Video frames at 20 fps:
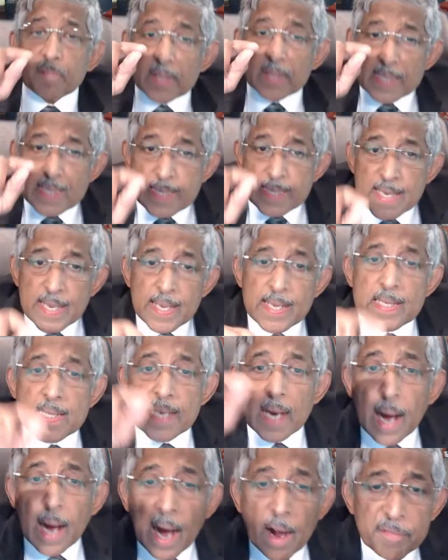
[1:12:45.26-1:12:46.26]
The stage
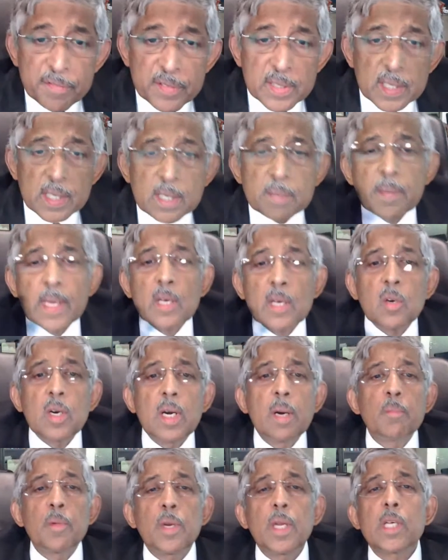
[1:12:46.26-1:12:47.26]
after
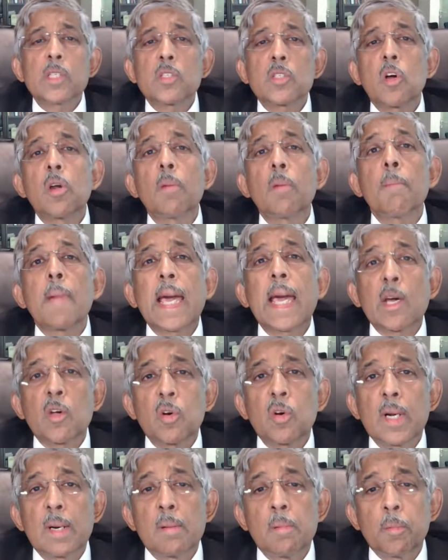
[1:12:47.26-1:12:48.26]
microalbuminuria is called
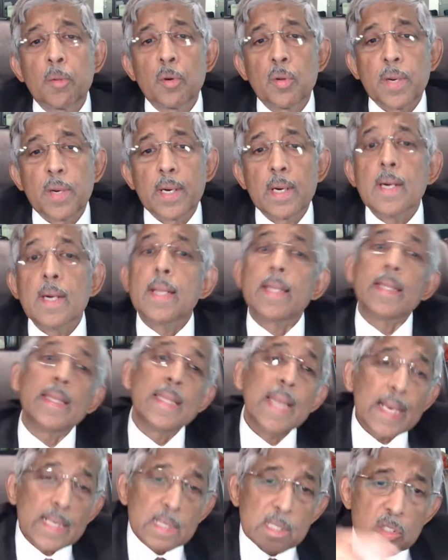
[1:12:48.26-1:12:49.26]
macroalbuminuria.
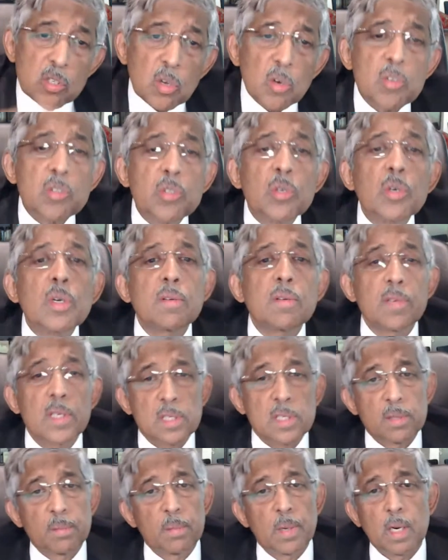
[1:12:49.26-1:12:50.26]
That is also
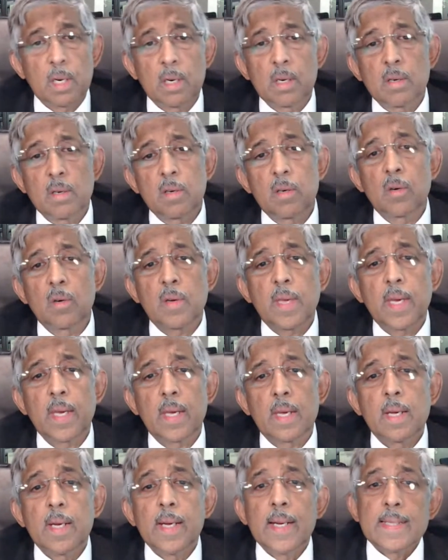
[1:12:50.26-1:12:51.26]
reversible.
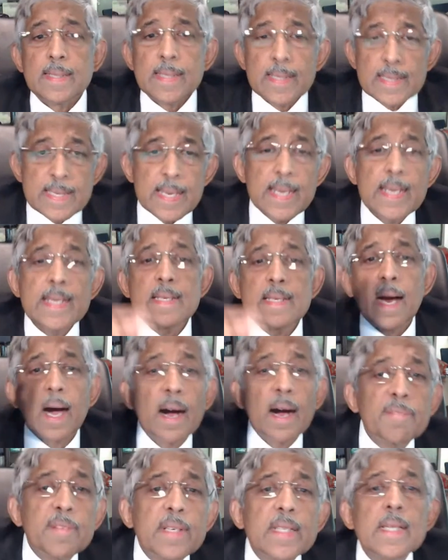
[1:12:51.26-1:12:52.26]
Okay, the stage
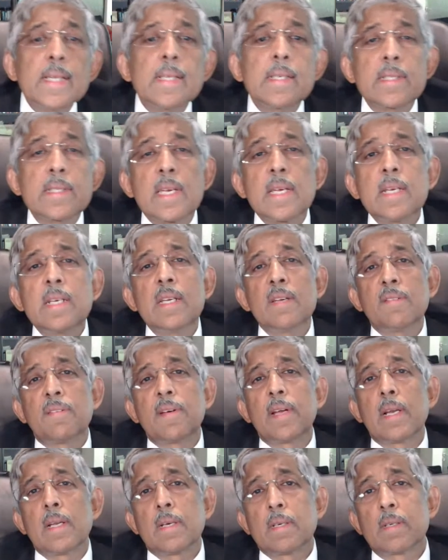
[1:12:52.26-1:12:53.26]
after that is kidney
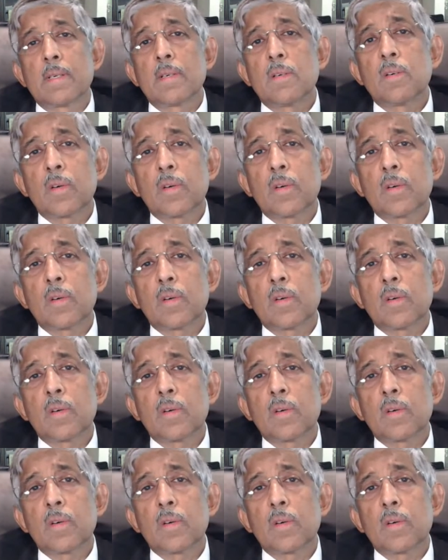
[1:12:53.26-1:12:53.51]
failure.